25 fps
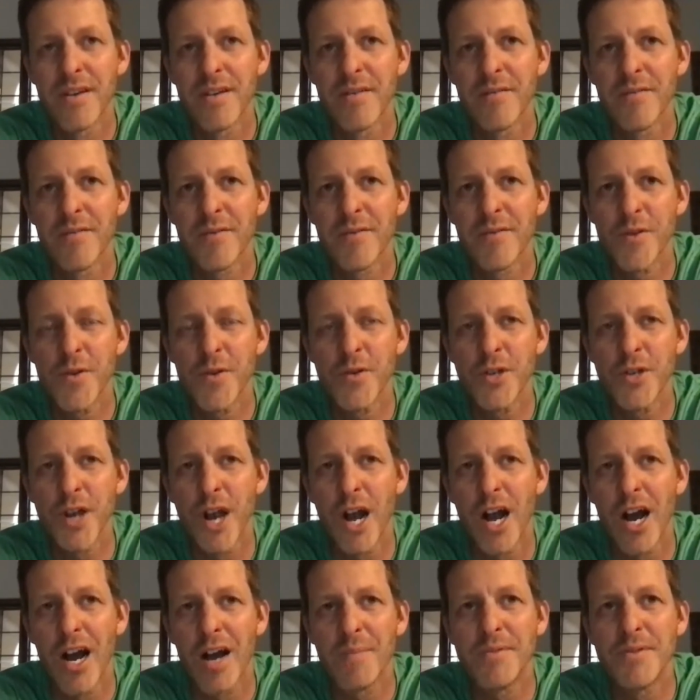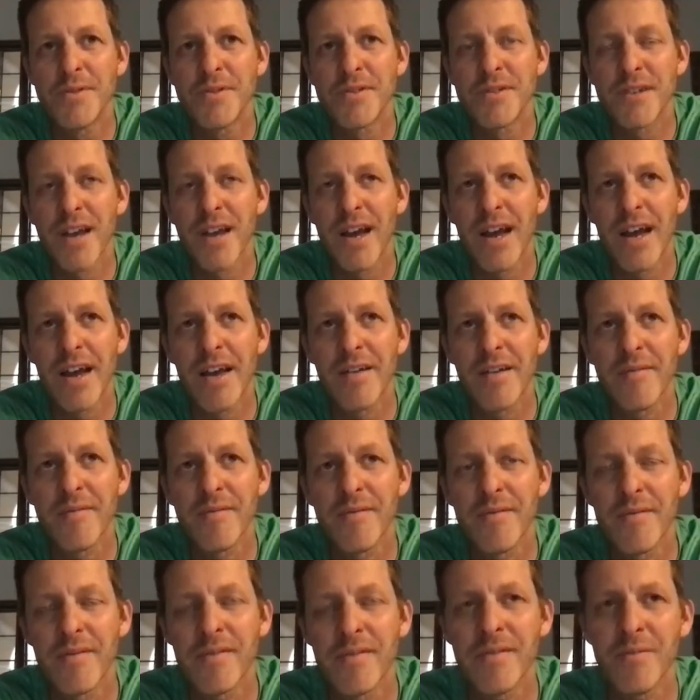few jobs, I
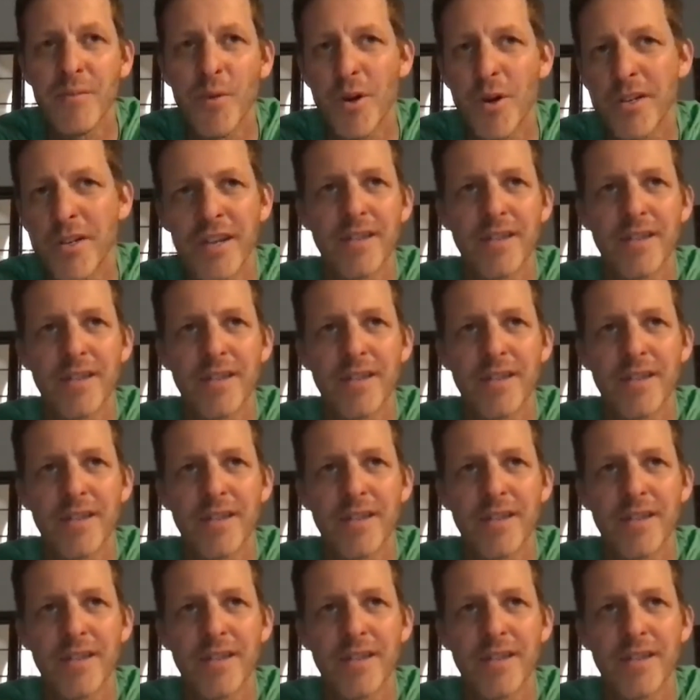worked